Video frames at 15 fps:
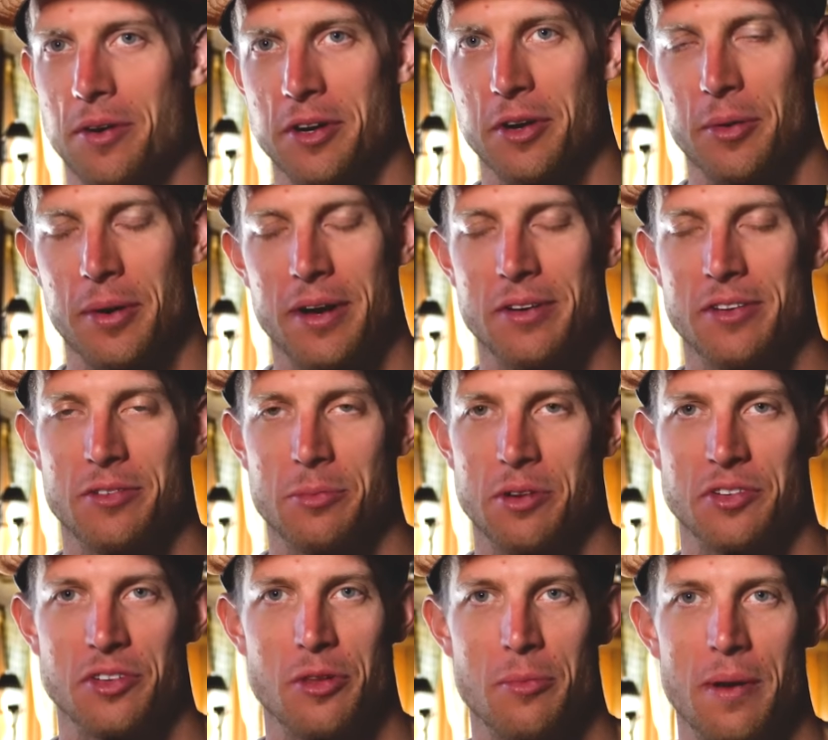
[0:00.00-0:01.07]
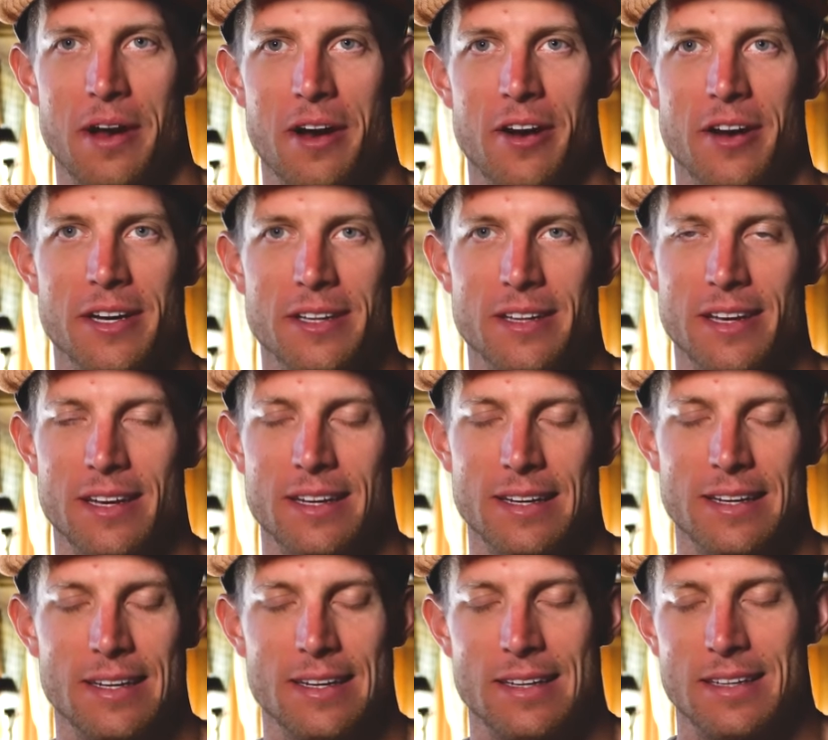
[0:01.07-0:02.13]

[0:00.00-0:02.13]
all year round, especially in the Bay Area, that